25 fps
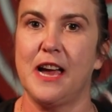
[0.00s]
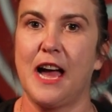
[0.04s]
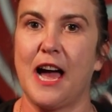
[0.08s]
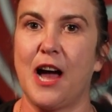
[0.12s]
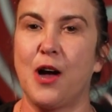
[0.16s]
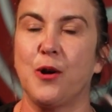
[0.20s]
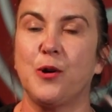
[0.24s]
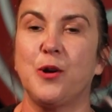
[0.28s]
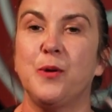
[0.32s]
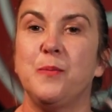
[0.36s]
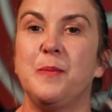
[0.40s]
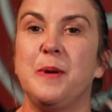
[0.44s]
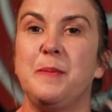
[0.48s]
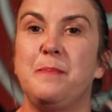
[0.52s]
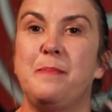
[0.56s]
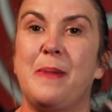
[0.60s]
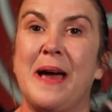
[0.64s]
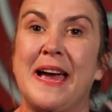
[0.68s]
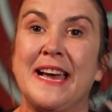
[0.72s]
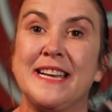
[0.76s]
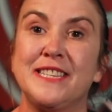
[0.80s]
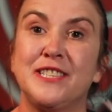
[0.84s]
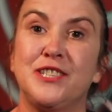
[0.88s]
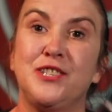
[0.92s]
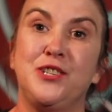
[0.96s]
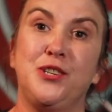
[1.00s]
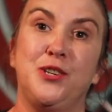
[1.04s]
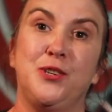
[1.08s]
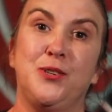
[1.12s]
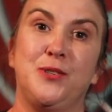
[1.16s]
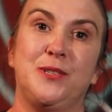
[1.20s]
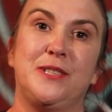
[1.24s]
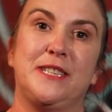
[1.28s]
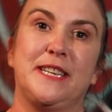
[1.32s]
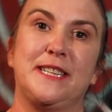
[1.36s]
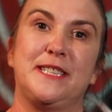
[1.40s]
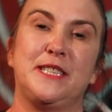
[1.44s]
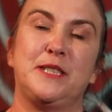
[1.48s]
How can we best
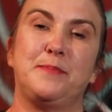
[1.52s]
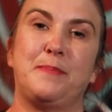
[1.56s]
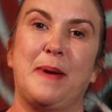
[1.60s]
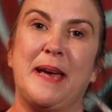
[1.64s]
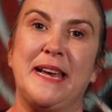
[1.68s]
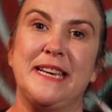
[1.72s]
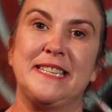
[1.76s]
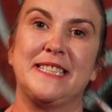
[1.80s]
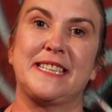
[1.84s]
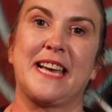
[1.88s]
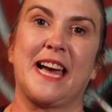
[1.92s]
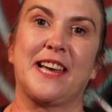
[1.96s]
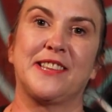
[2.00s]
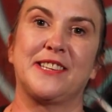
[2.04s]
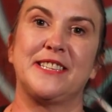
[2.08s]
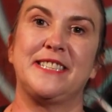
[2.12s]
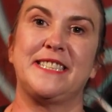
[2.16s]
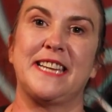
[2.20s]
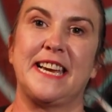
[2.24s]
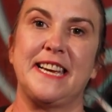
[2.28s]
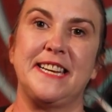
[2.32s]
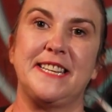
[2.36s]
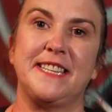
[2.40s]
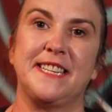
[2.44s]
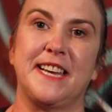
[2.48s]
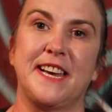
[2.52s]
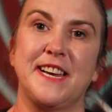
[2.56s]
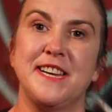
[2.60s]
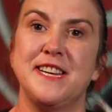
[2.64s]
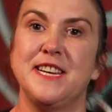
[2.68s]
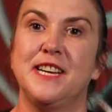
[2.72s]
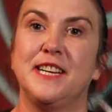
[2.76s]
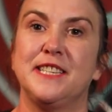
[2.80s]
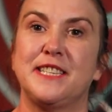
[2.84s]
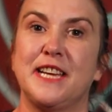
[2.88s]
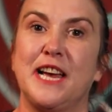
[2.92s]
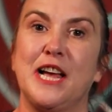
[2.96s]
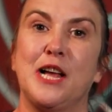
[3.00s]
use this space-gathered data
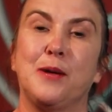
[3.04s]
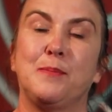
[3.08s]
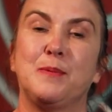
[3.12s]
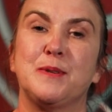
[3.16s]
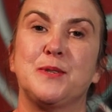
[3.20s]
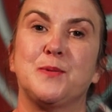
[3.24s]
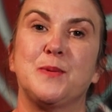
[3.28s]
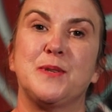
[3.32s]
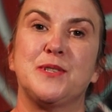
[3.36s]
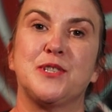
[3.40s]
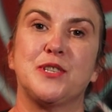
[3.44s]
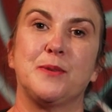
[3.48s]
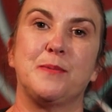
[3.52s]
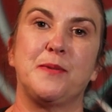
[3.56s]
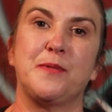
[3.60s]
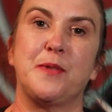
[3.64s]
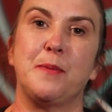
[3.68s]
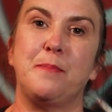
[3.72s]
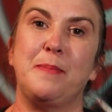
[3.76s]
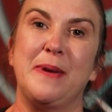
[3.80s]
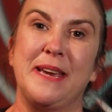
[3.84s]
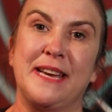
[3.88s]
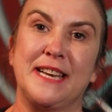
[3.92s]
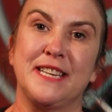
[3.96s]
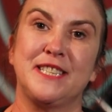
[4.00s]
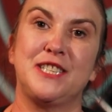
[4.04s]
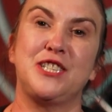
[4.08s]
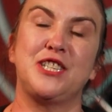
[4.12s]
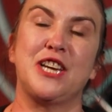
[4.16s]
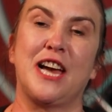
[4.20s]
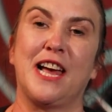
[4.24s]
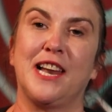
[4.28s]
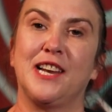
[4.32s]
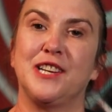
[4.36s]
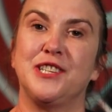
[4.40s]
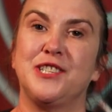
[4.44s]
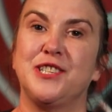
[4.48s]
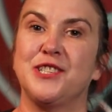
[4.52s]
to help us with some of the biggest
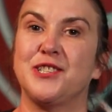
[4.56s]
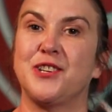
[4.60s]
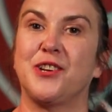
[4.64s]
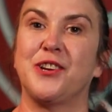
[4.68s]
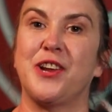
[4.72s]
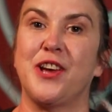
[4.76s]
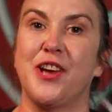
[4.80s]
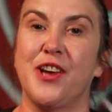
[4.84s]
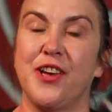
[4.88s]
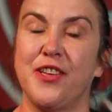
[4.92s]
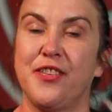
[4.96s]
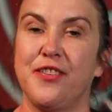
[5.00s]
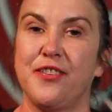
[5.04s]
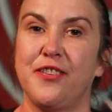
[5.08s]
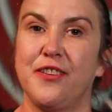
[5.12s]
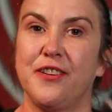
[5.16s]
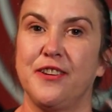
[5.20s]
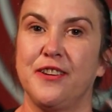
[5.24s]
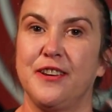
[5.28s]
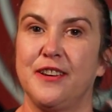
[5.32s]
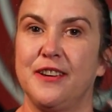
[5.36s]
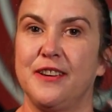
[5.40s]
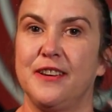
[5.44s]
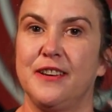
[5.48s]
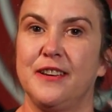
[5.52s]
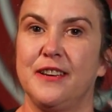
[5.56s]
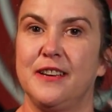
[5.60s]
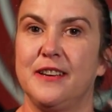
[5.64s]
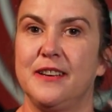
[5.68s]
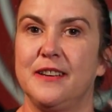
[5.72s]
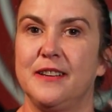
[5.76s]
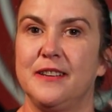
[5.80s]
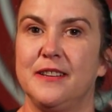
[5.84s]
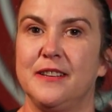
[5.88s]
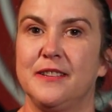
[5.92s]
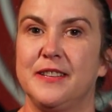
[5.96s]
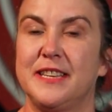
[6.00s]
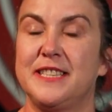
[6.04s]
challenges on Earth?
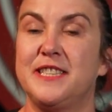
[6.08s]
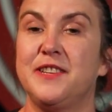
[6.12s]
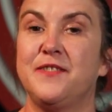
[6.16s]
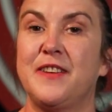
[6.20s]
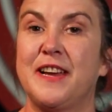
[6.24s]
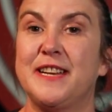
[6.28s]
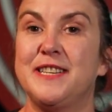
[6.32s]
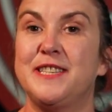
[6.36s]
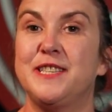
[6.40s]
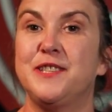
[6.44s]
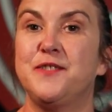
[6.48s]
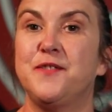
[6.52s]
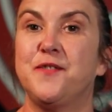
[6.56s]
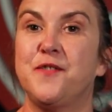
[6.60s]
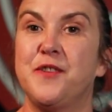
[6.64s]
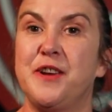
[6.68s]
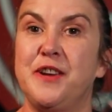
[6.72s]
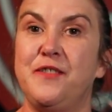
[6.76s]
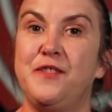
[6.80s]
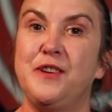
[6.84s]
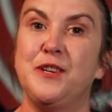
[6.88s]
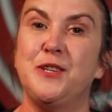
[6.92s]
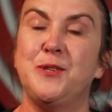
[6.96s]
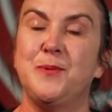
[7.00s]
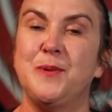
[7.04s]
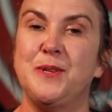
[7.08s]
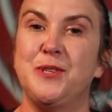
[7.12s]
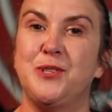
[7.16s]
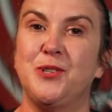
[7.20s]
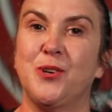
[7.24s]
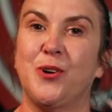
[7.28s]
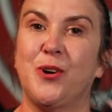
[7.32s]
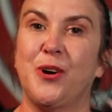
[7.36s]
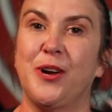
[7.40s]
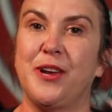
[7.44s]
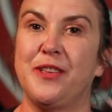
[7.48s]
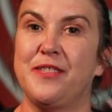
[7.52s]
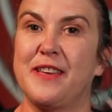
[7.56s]
This event is free for you to
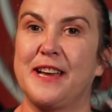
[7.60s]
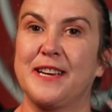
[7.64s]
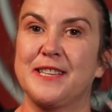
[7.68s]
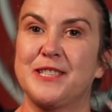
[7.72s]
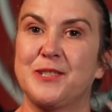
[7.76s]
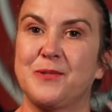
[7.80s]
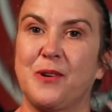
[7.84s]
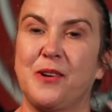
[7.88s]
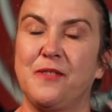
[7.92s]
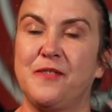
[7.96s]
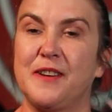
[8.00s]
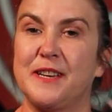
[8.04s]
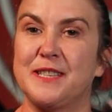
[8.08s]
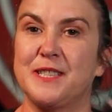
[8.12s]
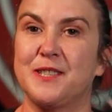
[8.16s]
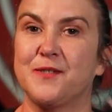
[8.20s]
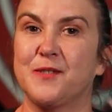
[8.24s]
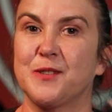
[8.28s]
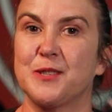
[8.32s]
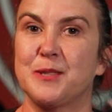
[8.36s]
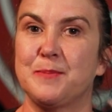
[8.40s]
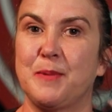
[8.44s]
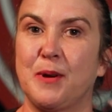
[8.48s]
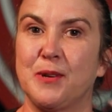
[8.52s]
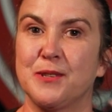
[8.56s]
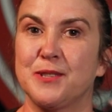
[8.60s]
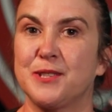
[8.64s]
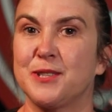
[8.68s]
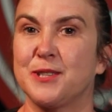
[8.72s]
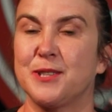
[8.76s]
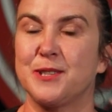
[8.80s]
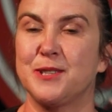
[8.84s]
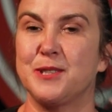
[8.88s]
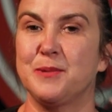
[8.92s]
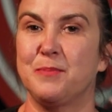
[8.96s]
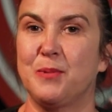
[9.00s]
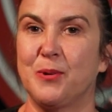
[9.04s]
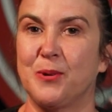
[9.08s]
enjoy thanks to our festival sponsors
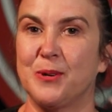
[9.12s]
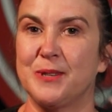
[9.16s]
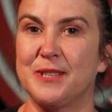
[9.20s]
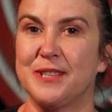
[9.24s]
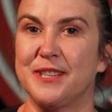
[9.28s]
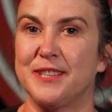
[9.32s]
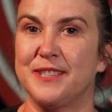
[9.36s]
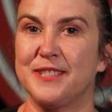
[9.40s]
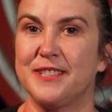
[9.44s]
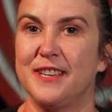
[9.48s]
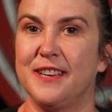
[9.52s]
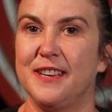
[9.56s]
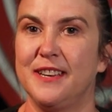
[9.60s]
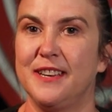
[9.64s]
and supporters.